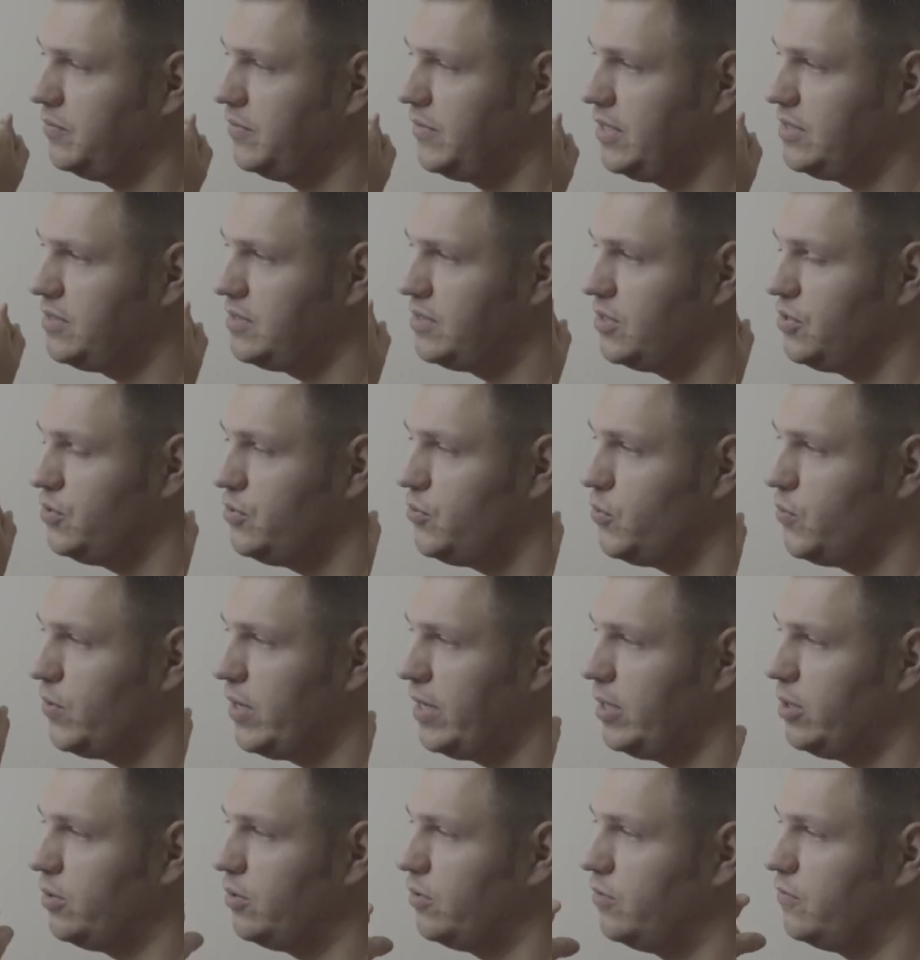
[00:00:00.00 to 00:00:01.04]
This is a new
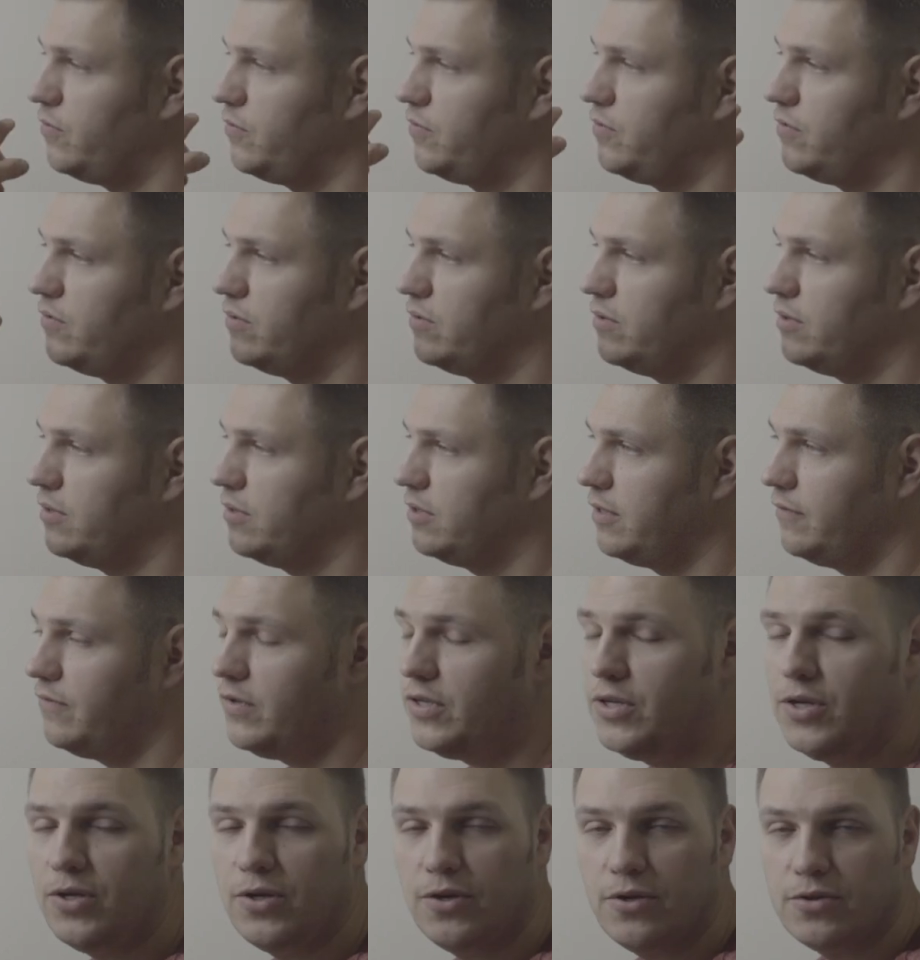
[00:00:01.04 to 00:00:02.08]
way of the
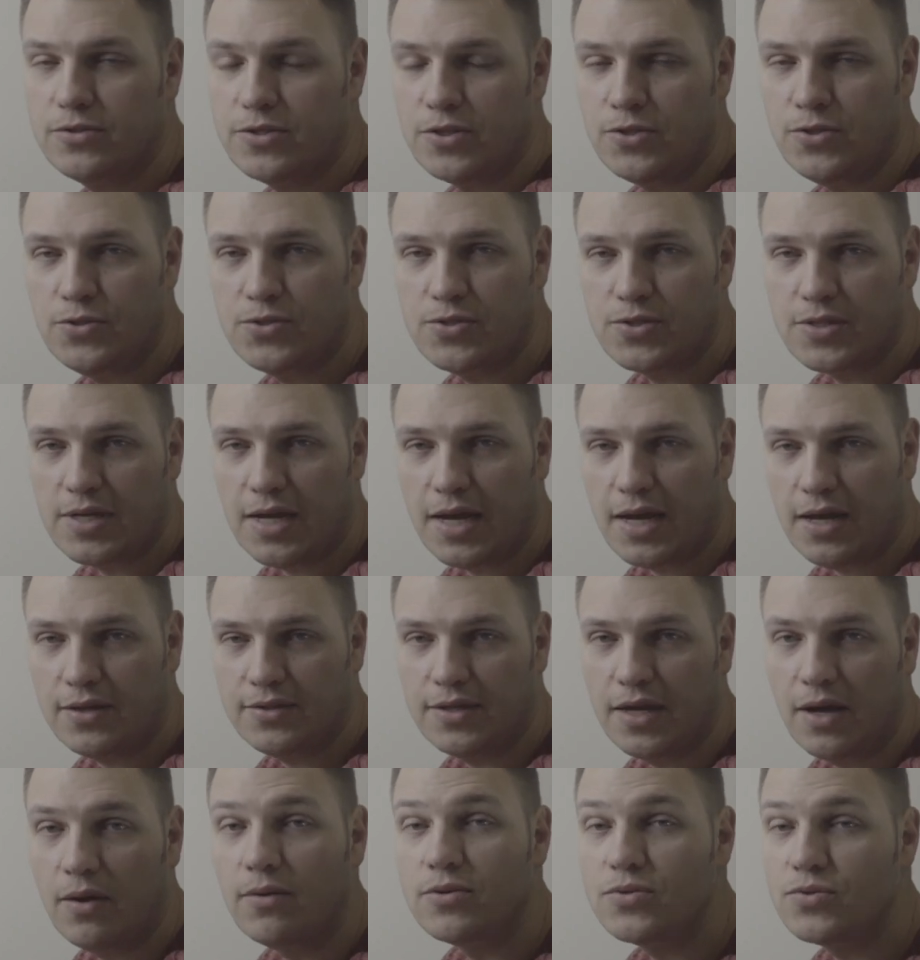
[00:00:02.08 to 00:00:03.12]
video, the new style
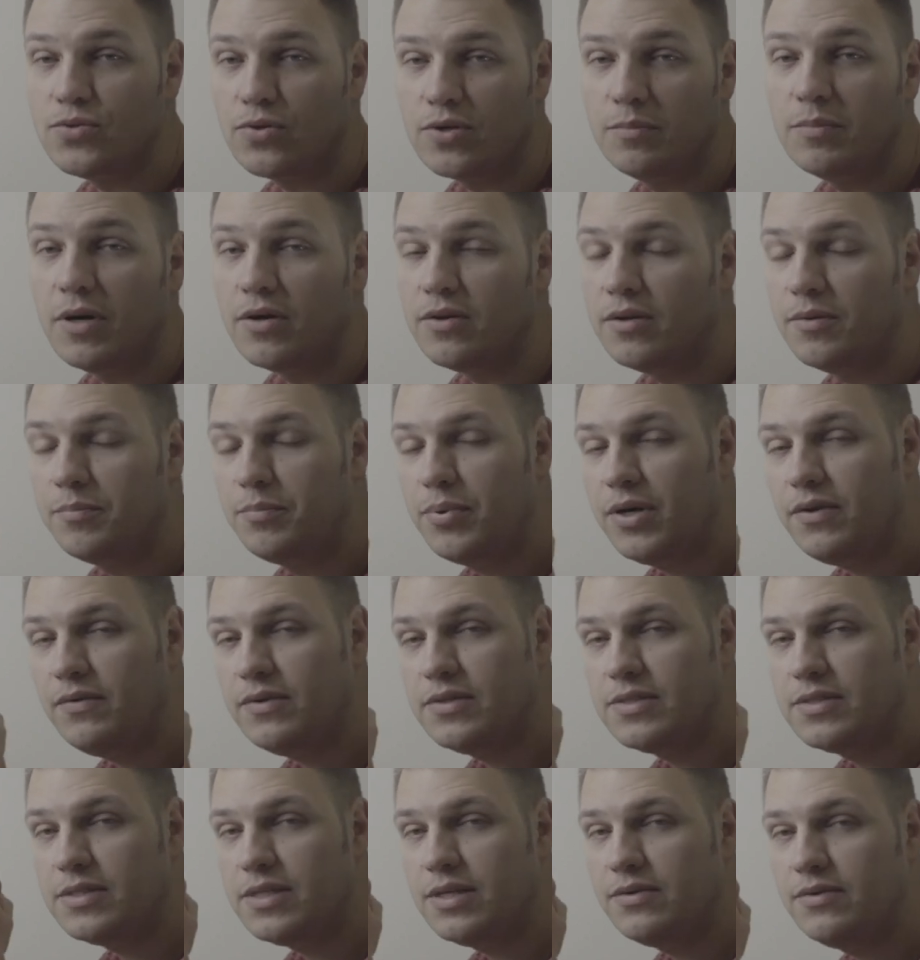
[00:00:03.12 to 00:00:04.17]
that I was talking about in the
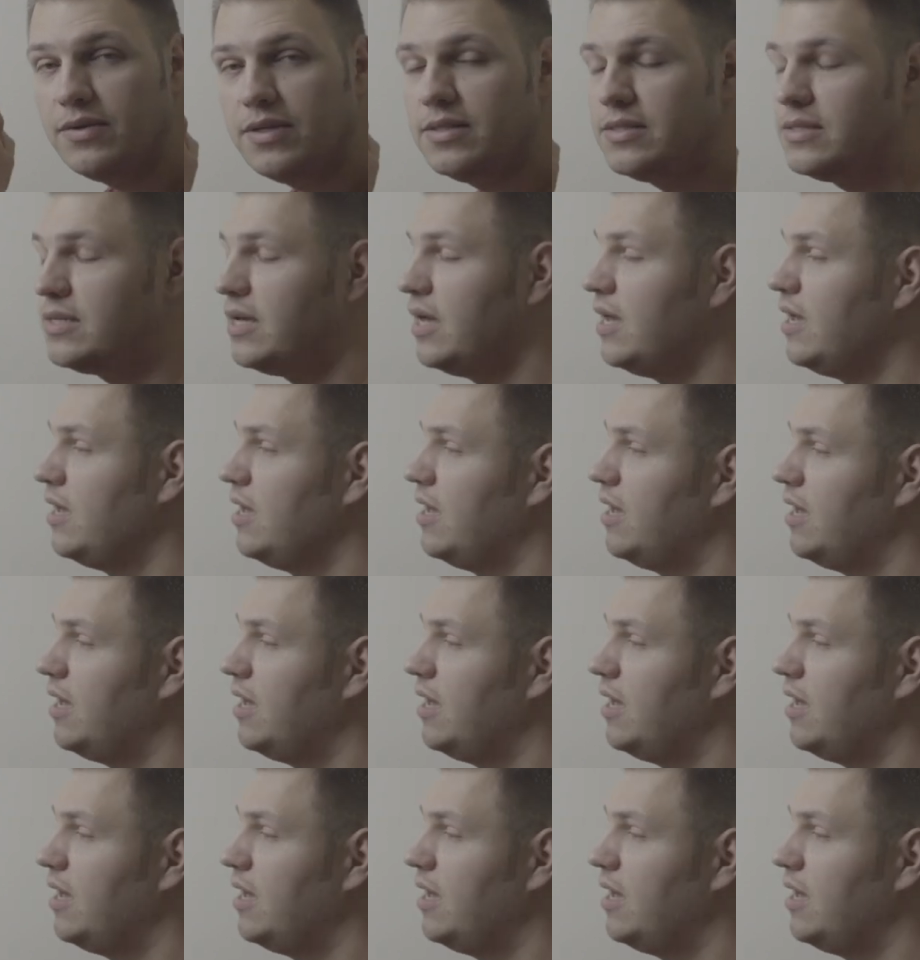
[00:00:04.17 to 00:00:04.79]
previous series.